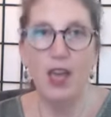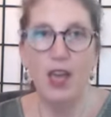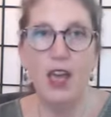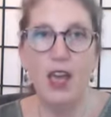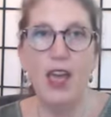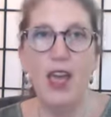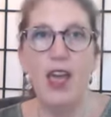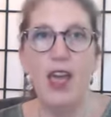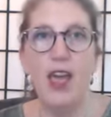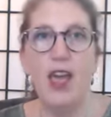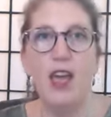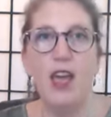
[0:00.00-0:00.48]

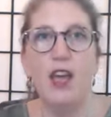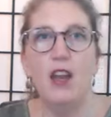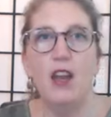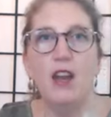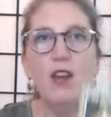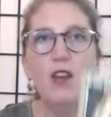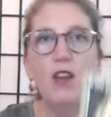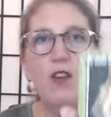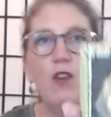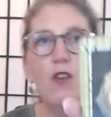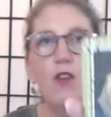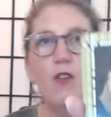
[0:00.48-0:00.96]

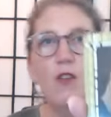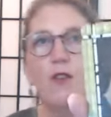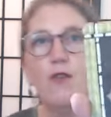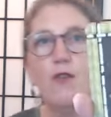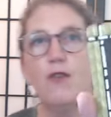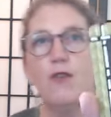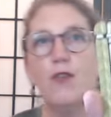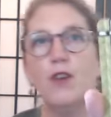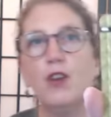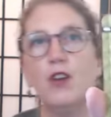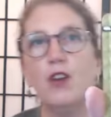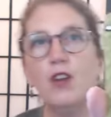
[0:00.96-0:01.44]
And
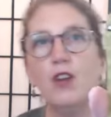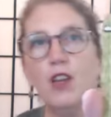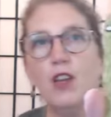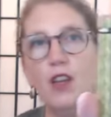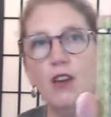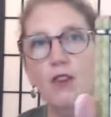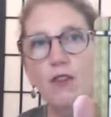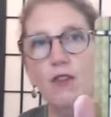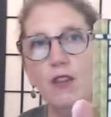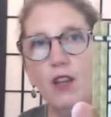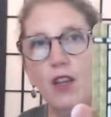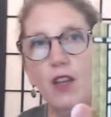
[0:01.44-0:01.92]

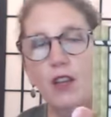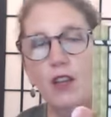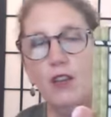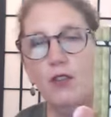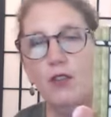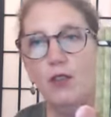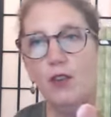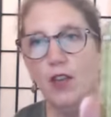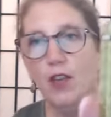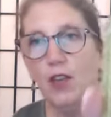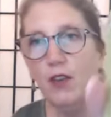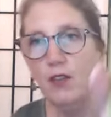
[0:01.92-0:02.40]
forgiveness.
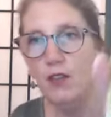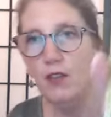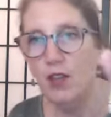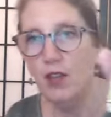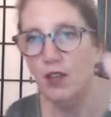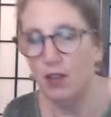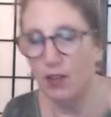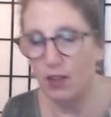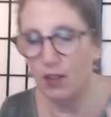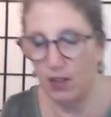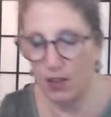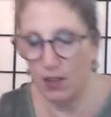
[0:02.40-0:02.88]

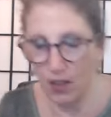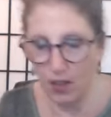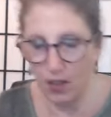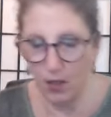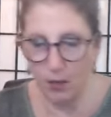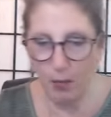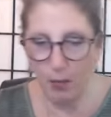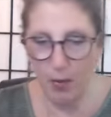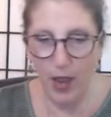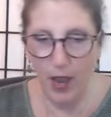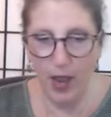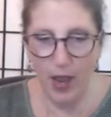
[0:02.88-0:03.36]
Forgiveness is such
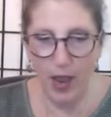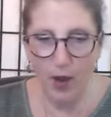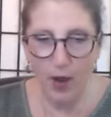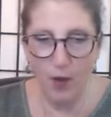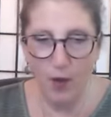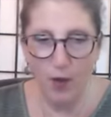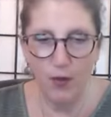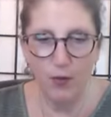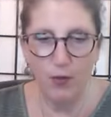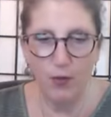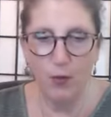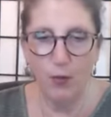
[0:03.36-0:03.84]
a
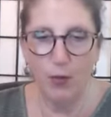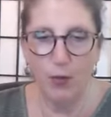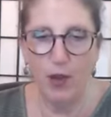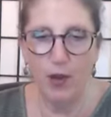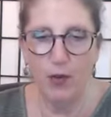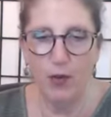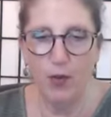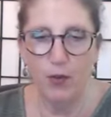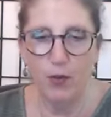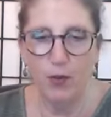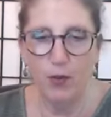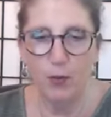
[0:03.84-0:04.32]
powerful,
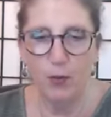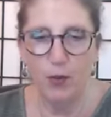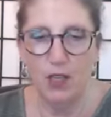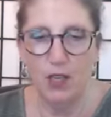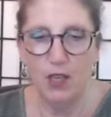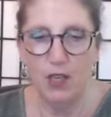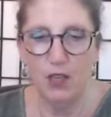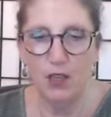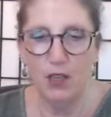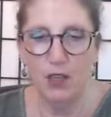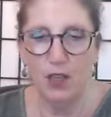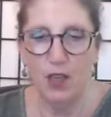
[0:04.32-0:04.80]
powerful
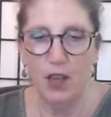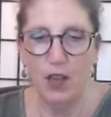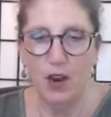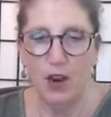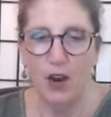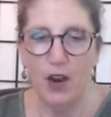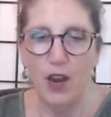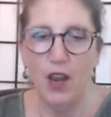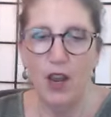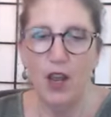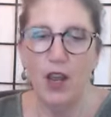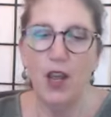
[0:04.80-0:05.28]
piece in here.
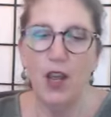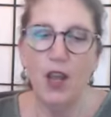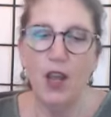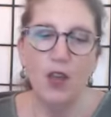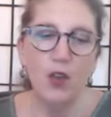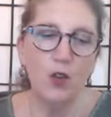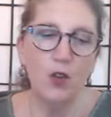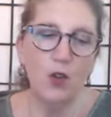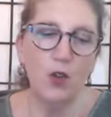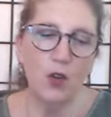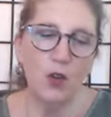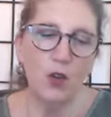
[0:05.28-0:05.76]

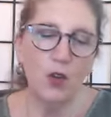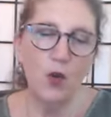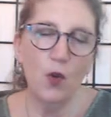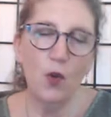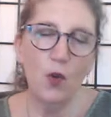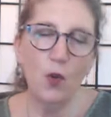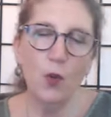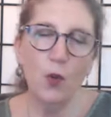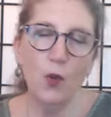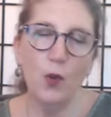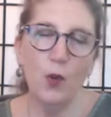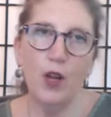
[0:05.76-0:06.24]

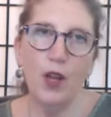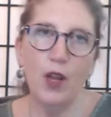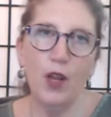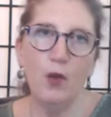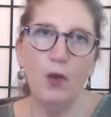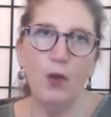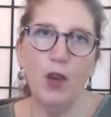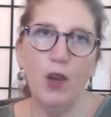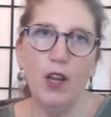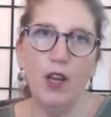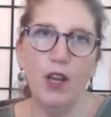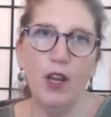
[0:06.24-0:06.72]
So, when I
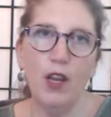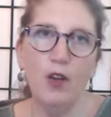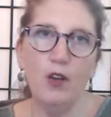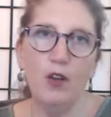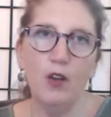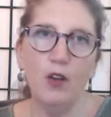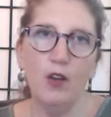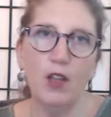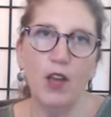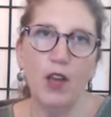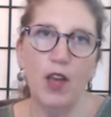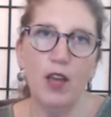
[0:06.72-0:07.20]
read
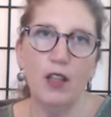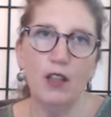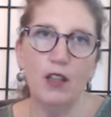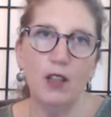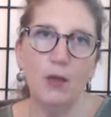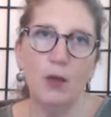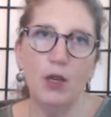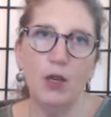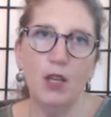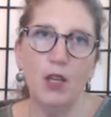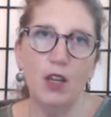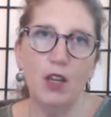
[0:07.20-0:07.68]
out that
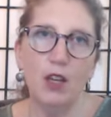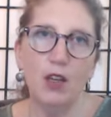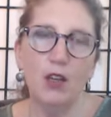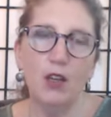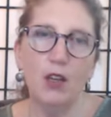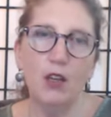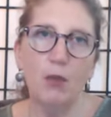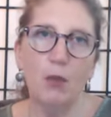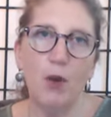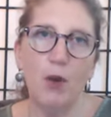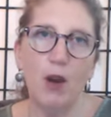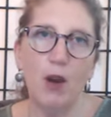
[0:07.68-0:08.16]

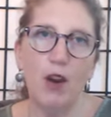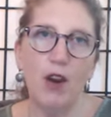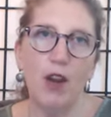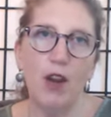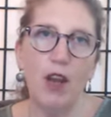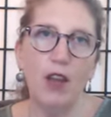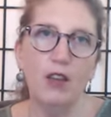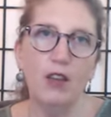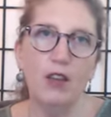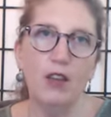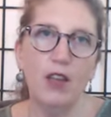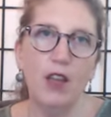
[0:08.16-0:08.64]
limitations part,
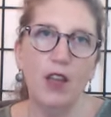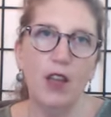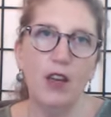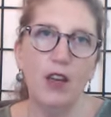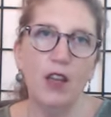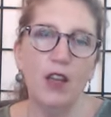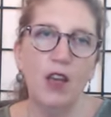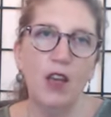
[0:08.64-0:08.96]
I said